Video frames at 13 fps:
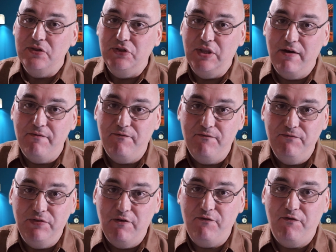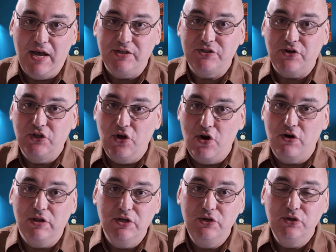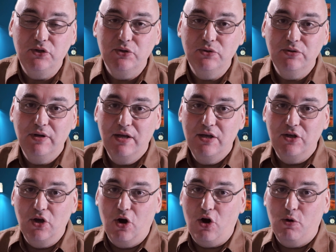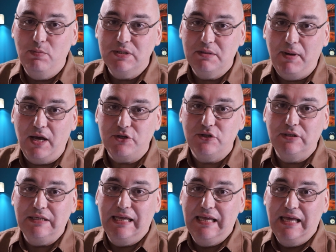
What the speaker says: the faster, the earlier you do your home inspection,